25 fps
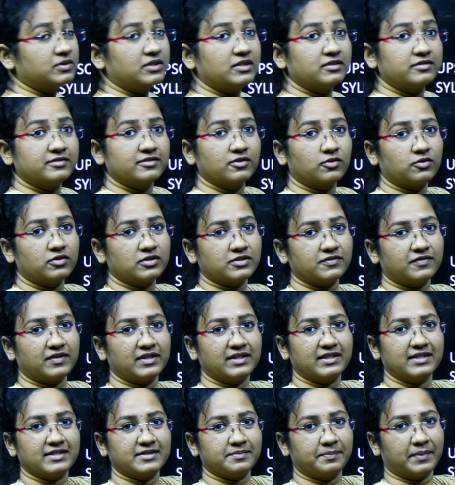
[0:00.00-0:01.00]
the source for
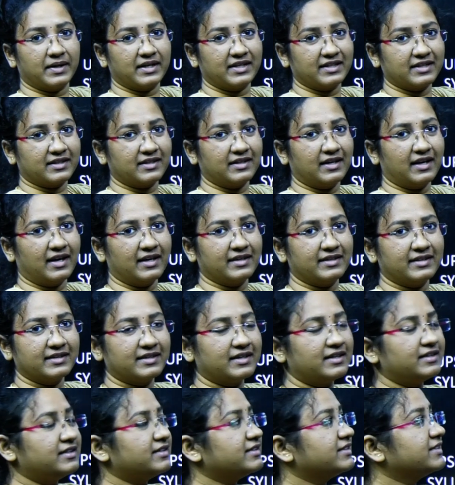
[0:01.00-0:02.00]
this particular
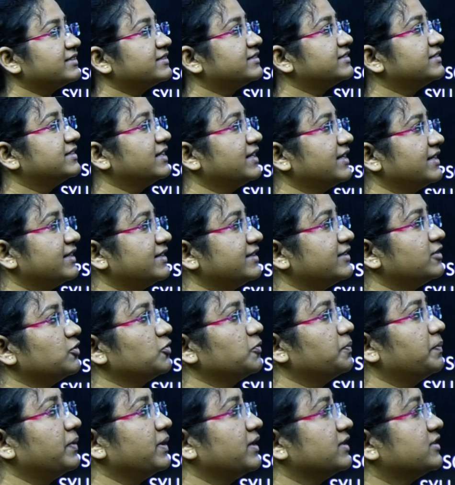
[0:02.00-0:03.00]
article, it is The Hindu,
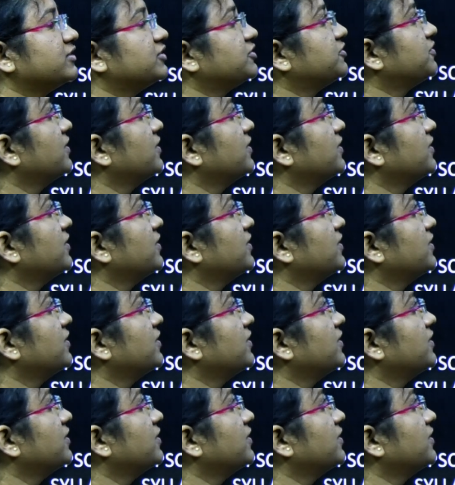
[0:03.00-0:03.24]
page